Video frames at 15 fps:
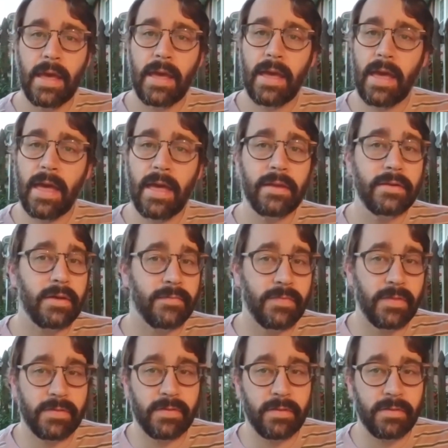and of
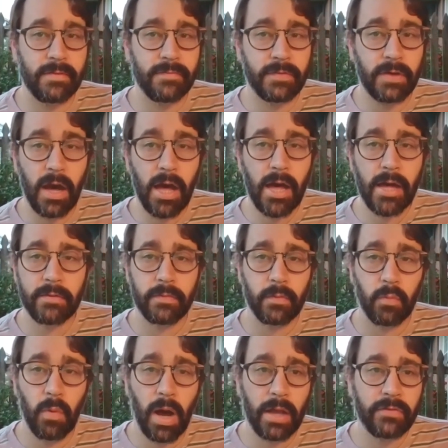the sons of God, or the
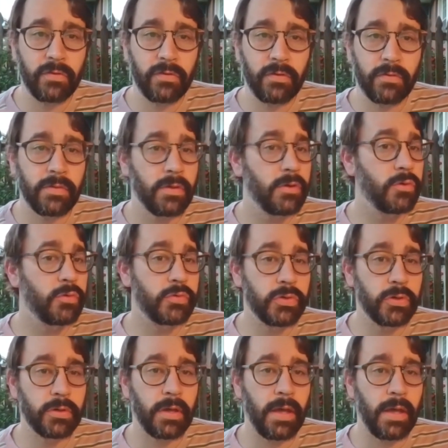watchers, who
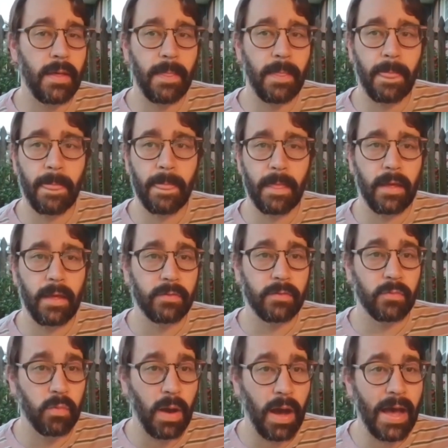took as
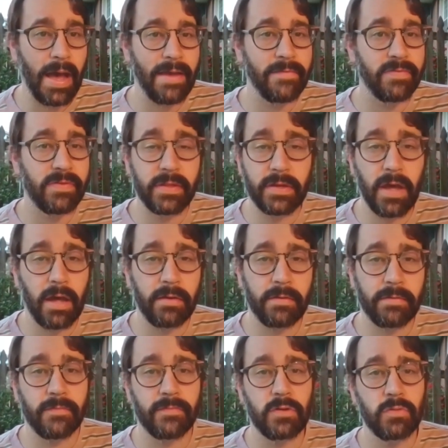wives the
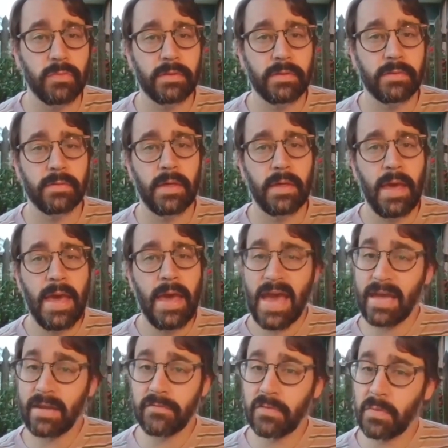daughters of humans,
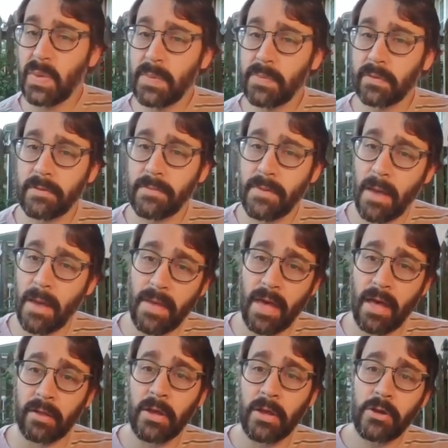and of the people of
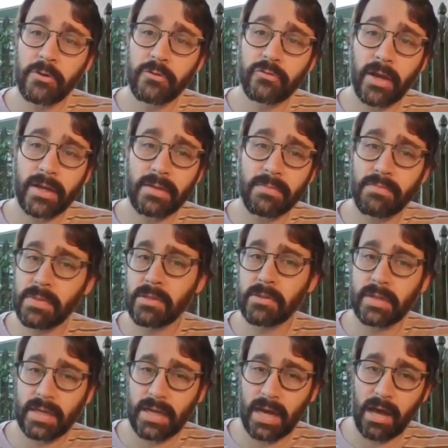Babel, who tried to build
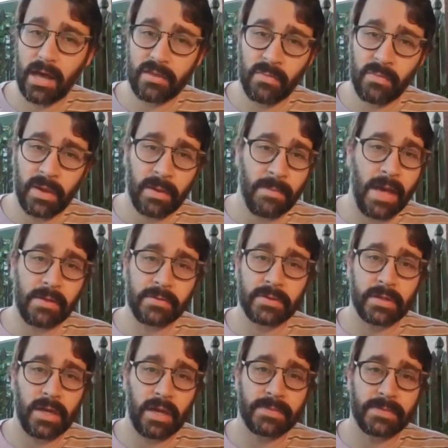a cosmic
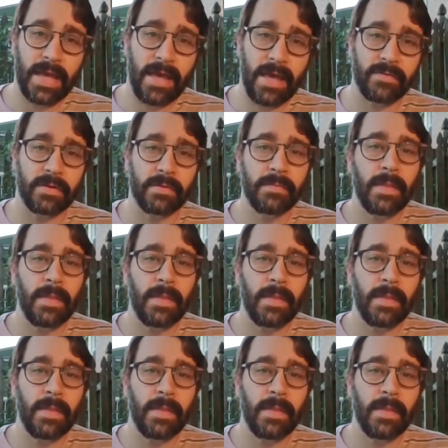mountain up to heaven.